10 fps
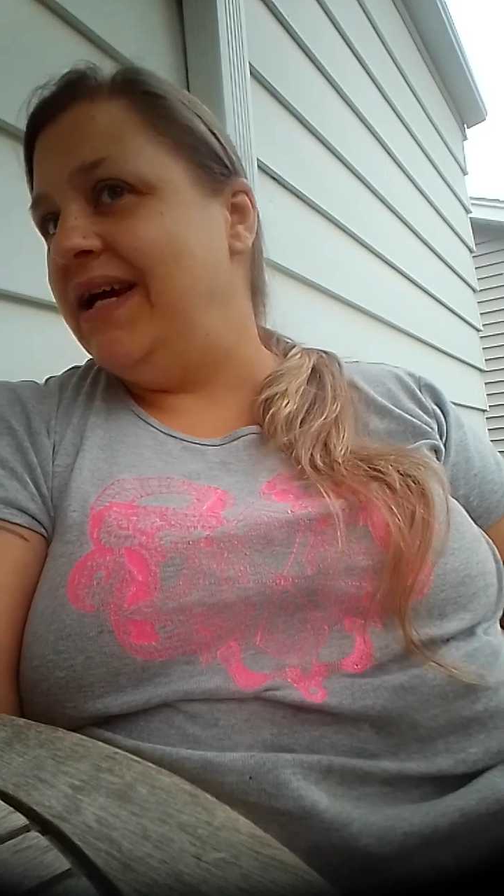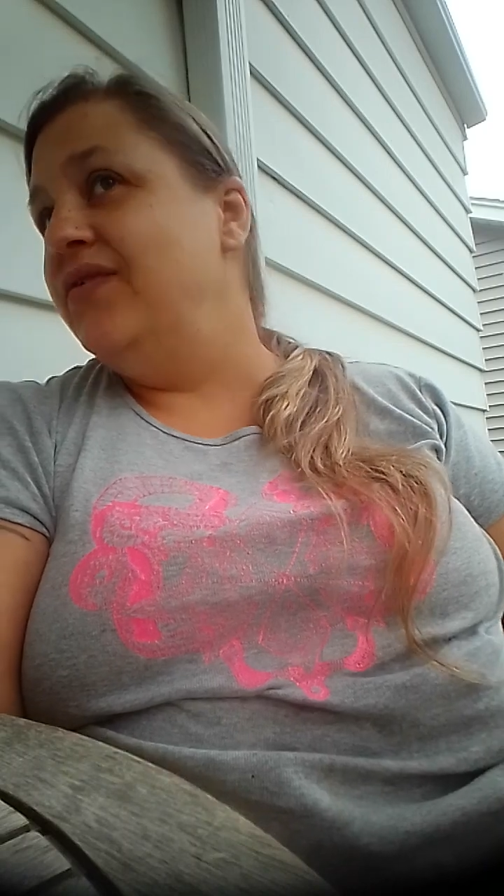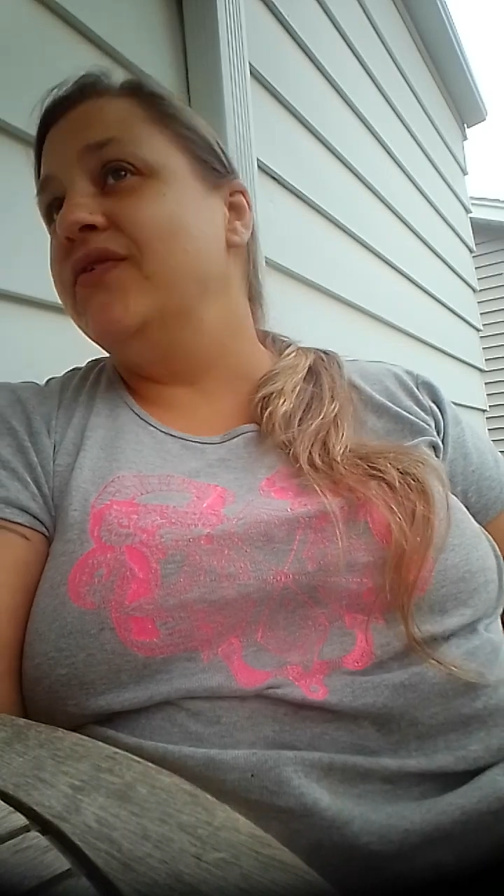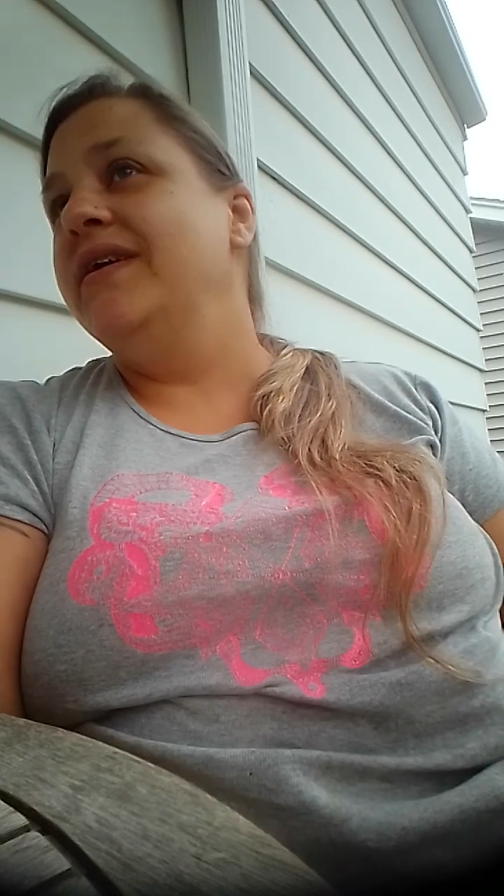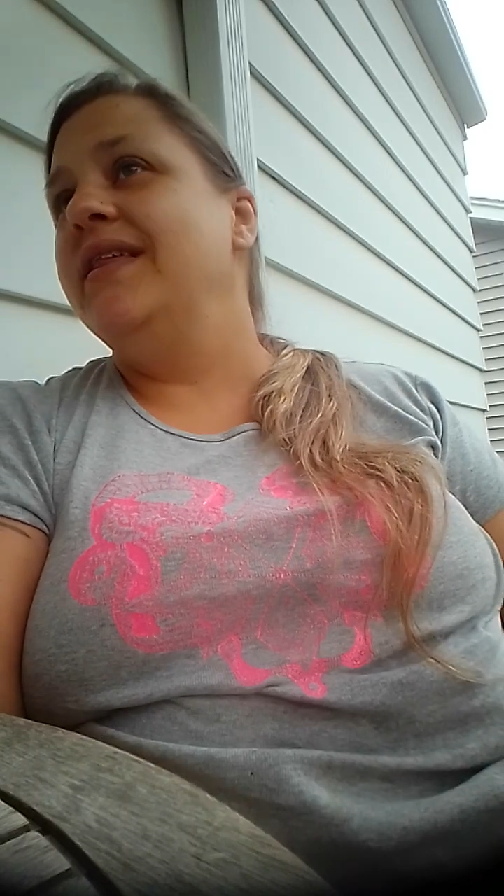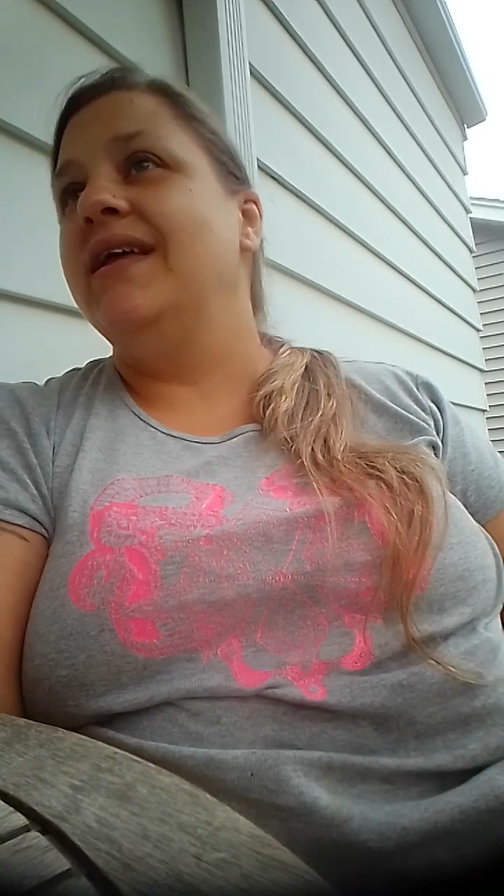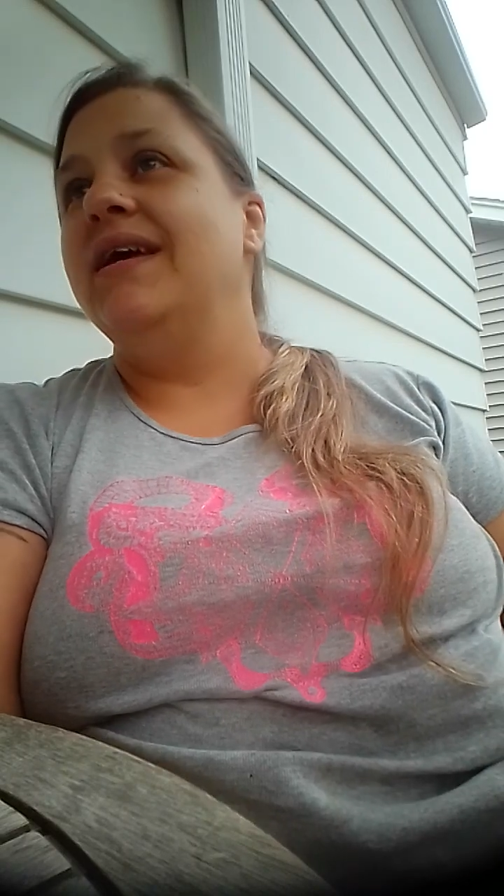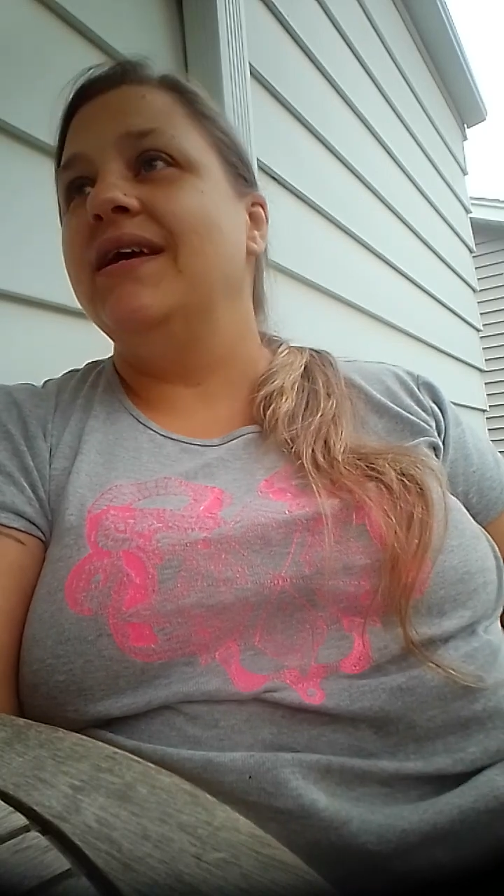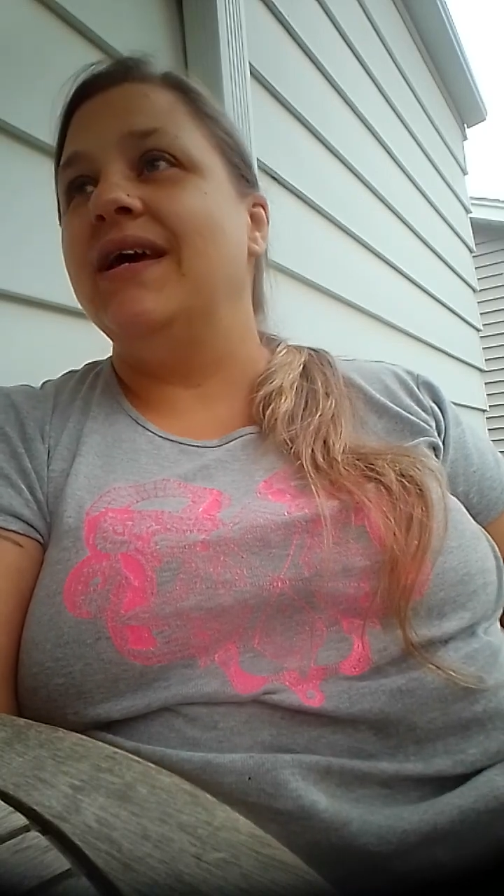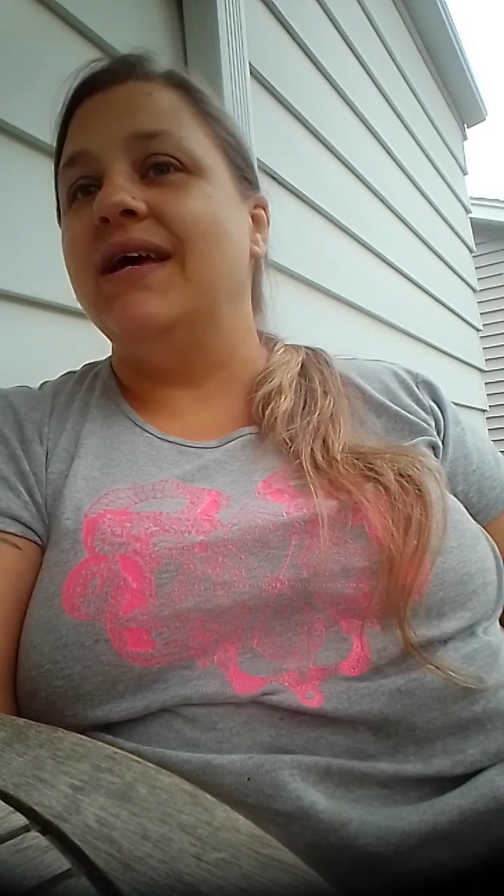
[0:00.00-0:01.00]

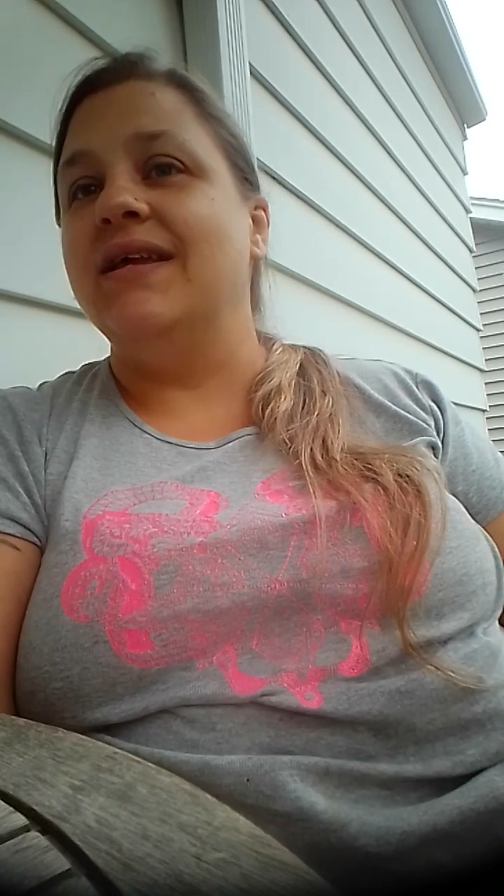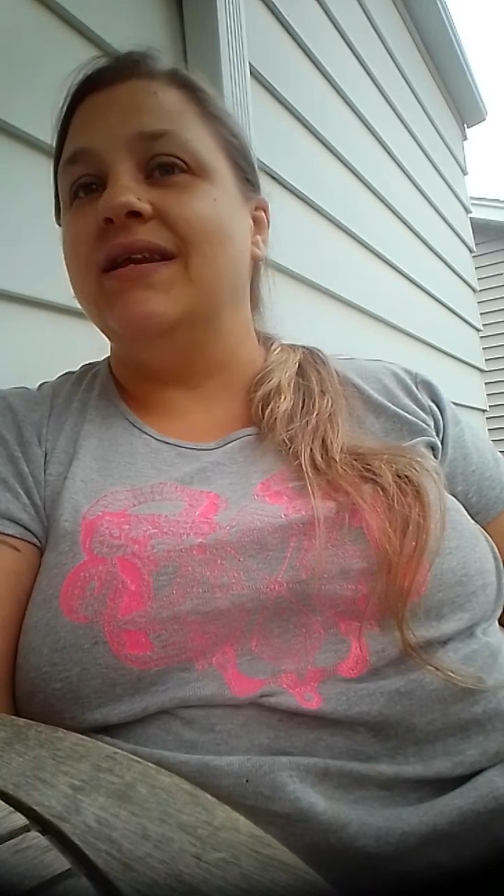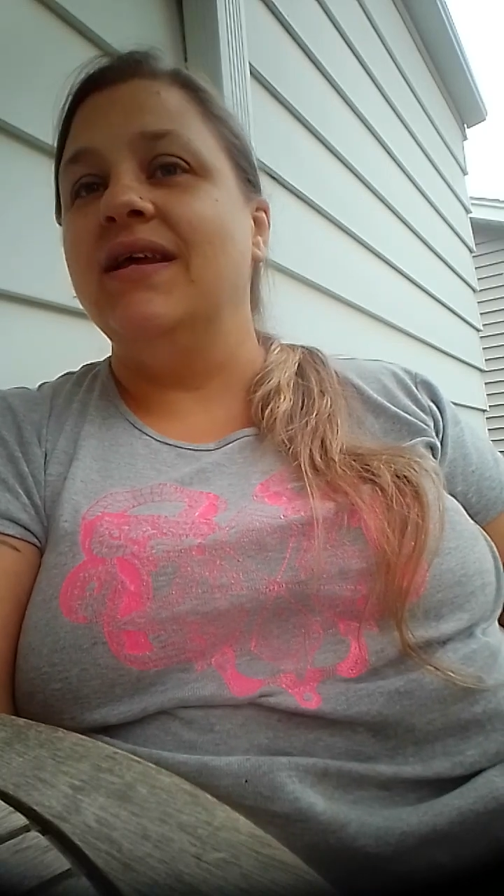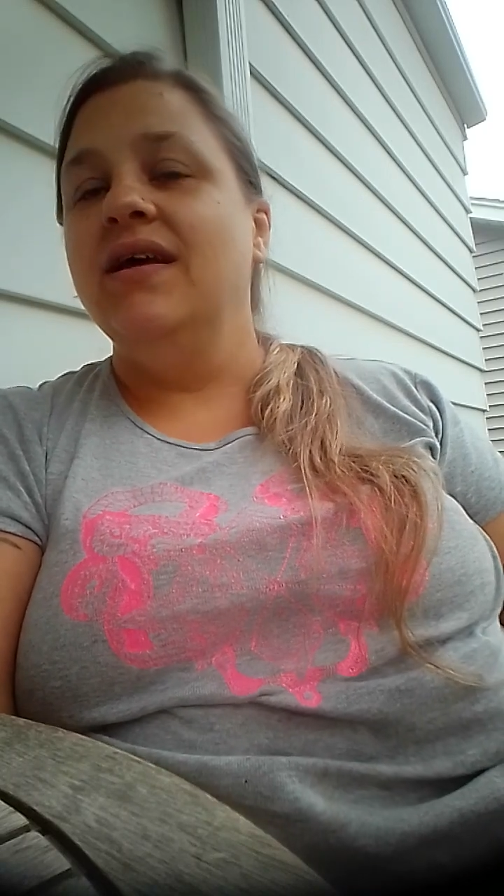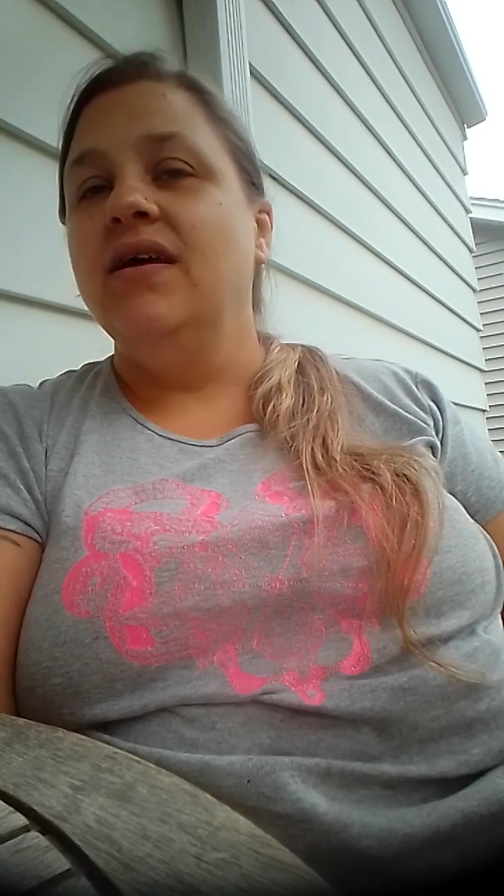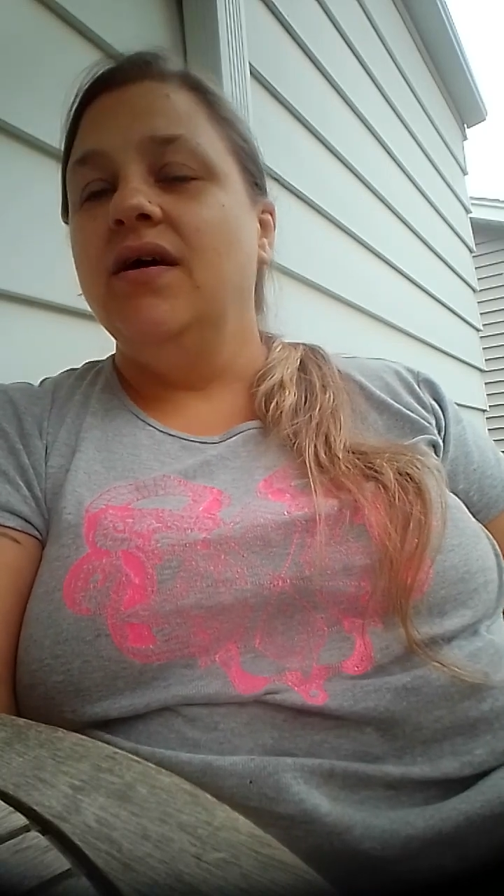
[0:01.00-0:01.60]
everything, and